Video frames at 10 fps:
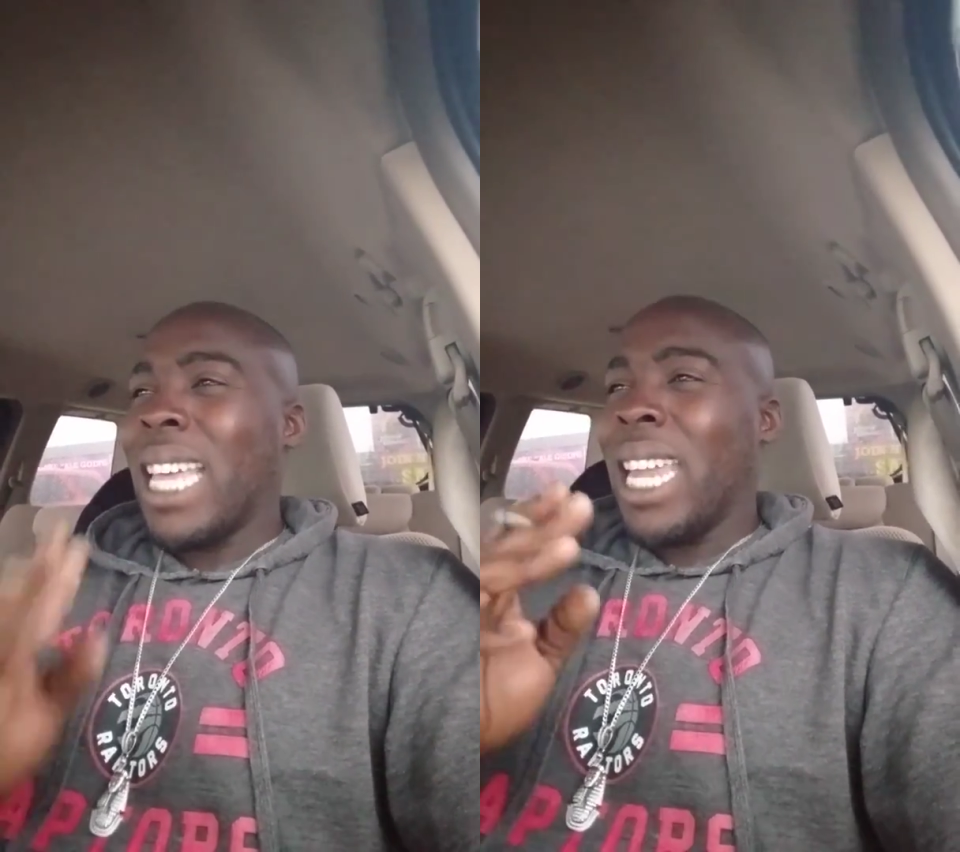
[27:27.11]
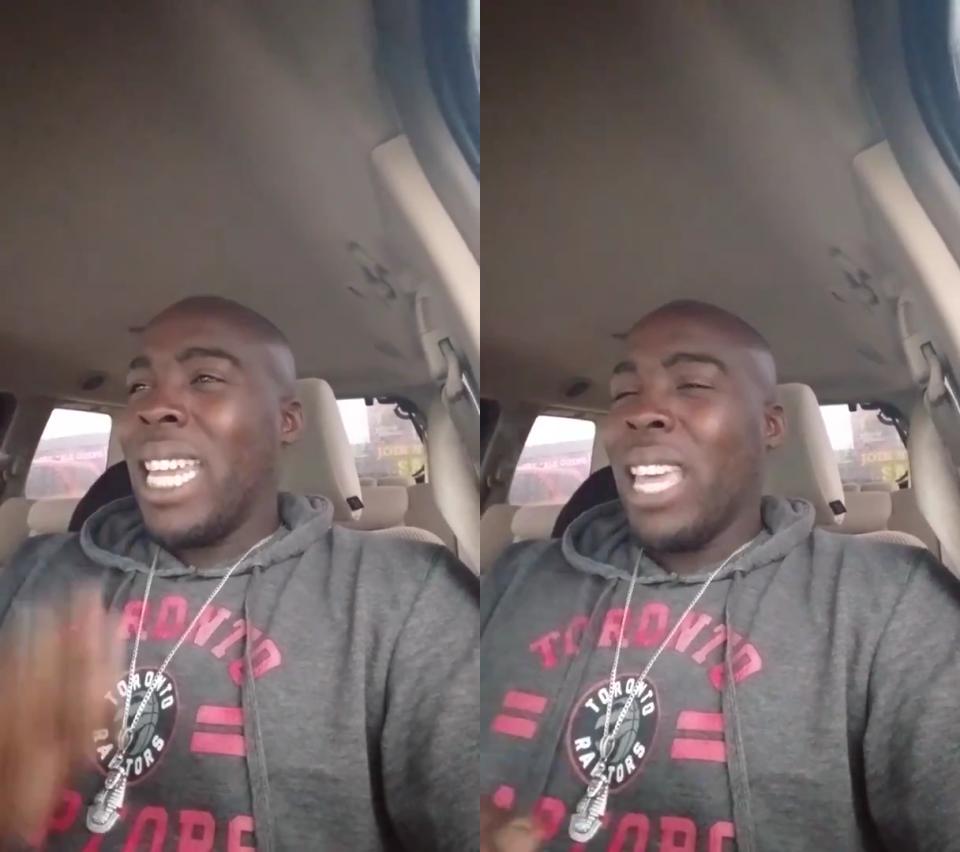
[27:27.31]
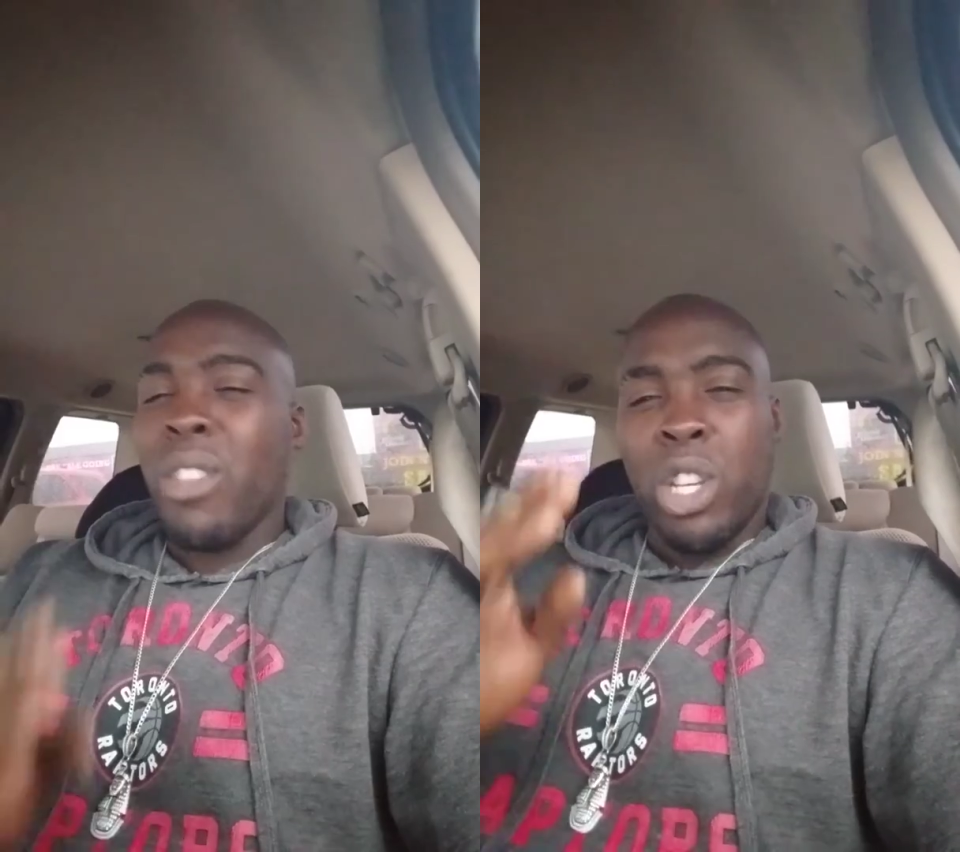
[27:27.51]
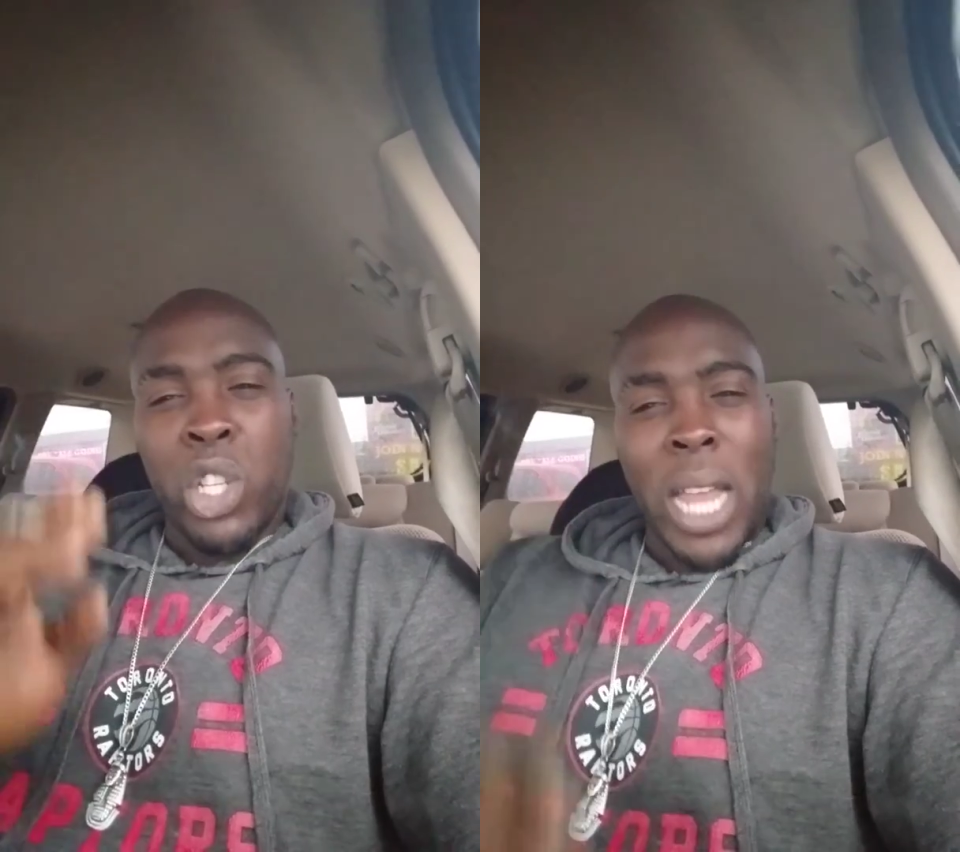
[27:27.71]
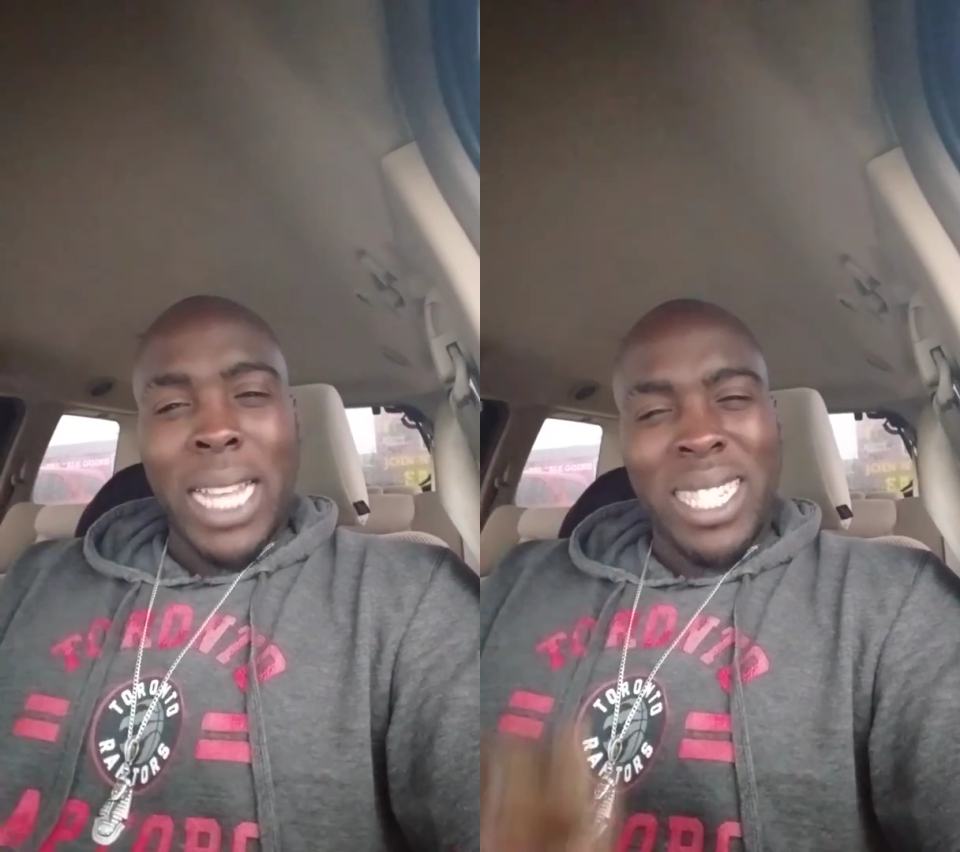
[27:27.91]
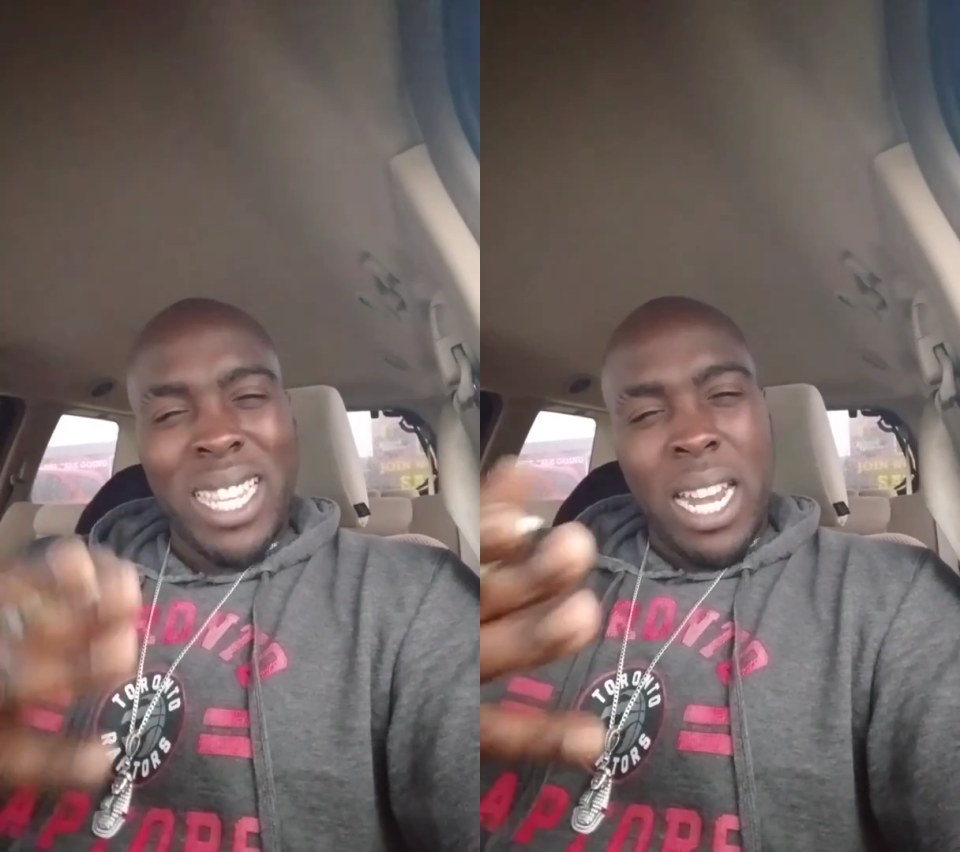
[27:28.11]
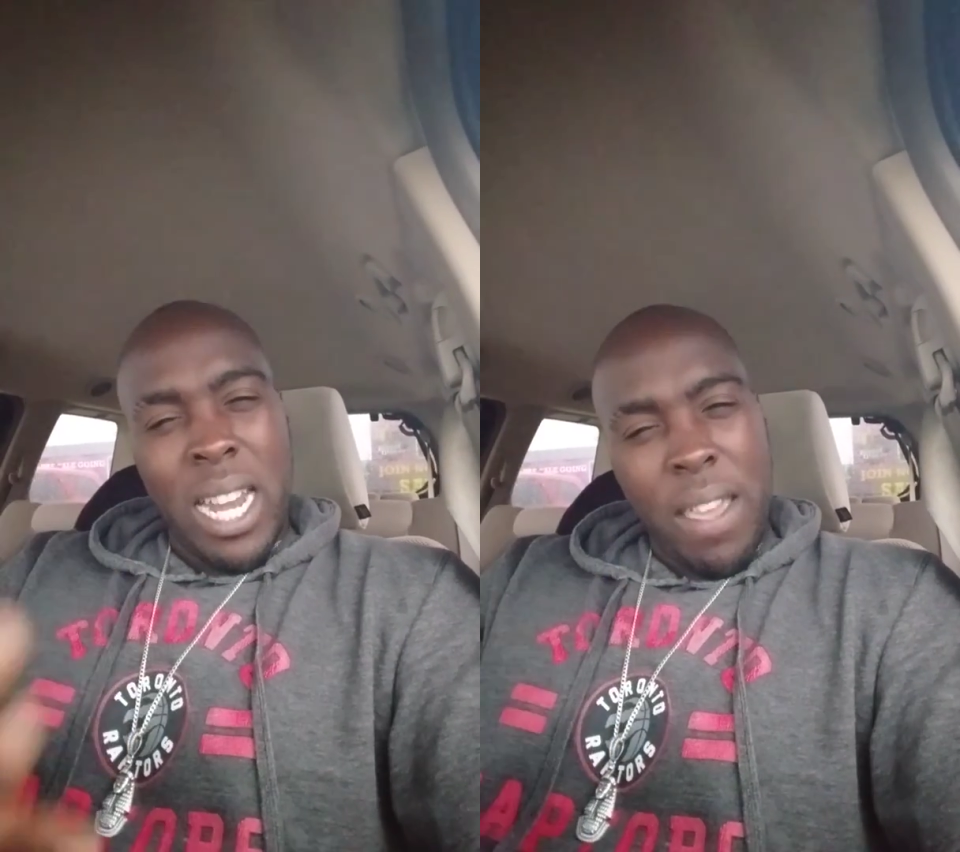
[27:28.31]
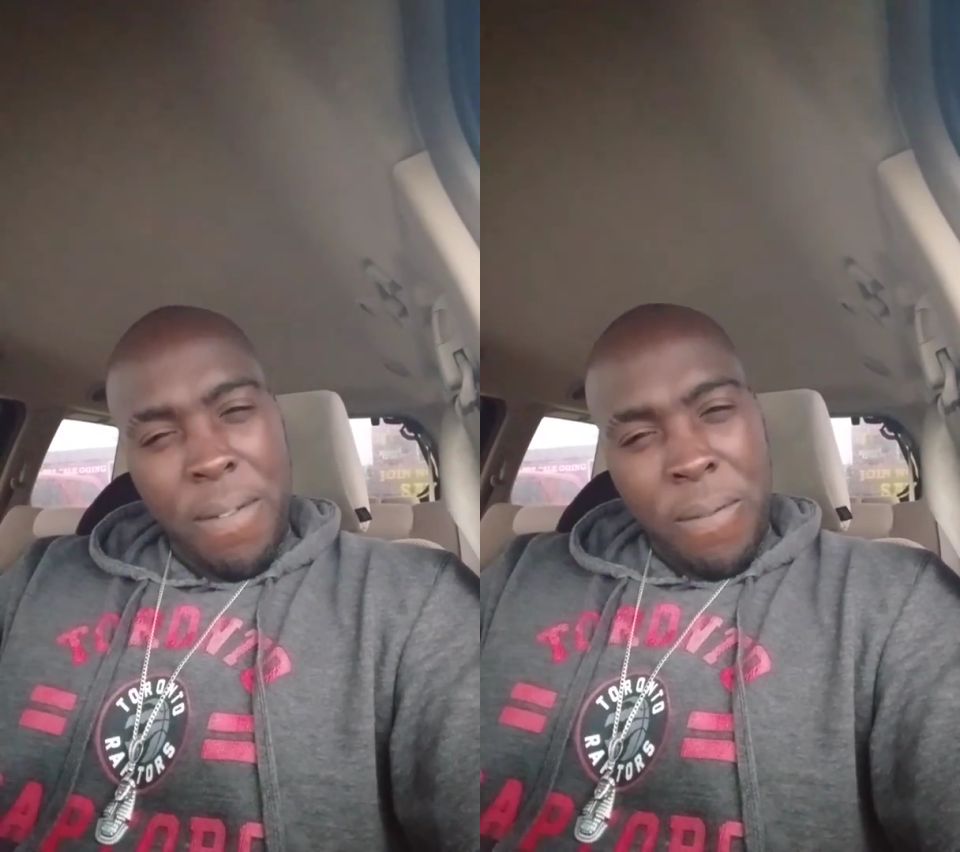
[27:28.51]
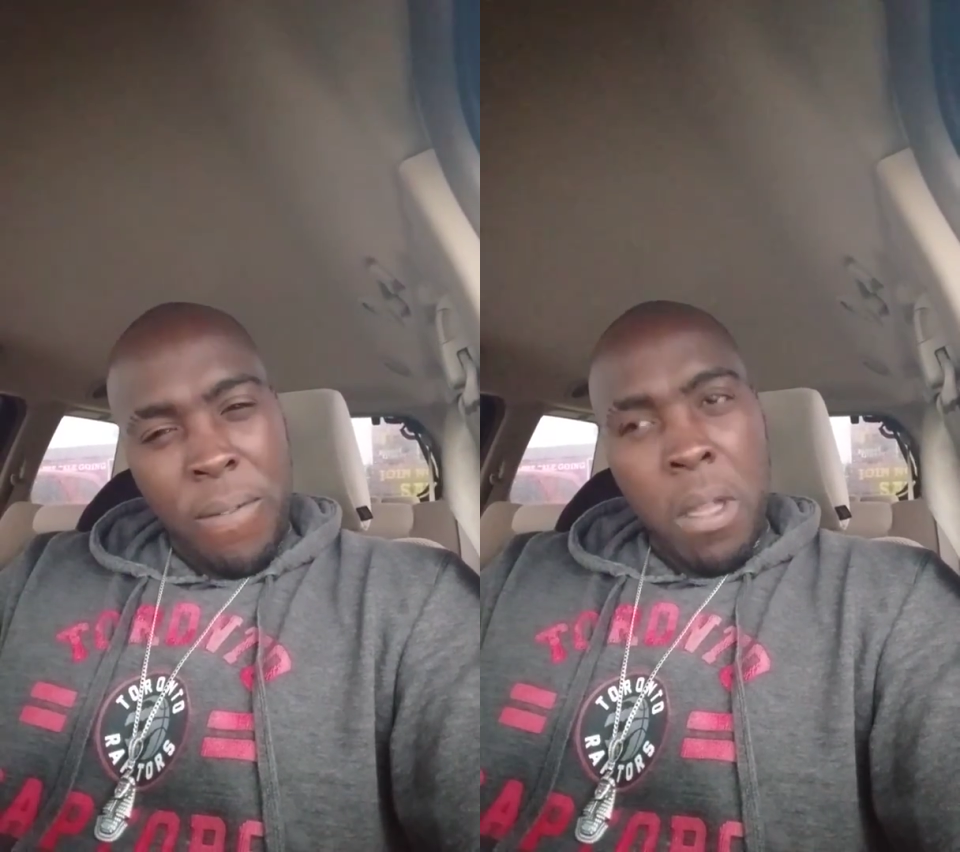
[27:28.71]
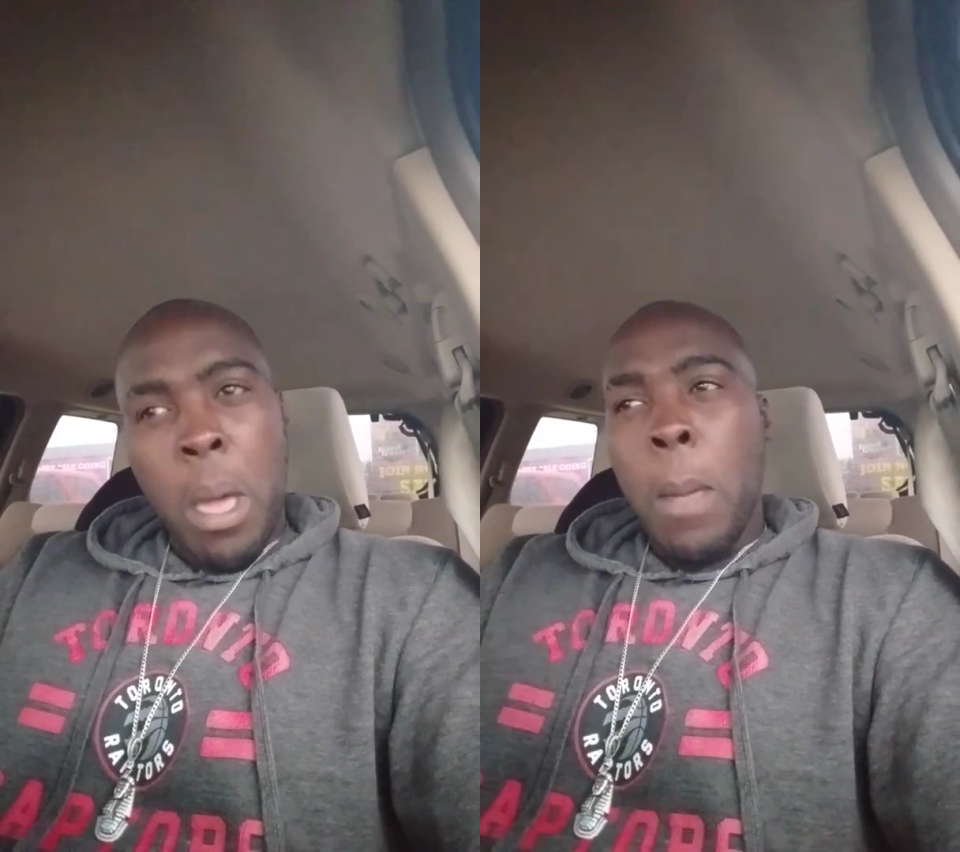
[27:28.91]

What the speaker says: another chance to live.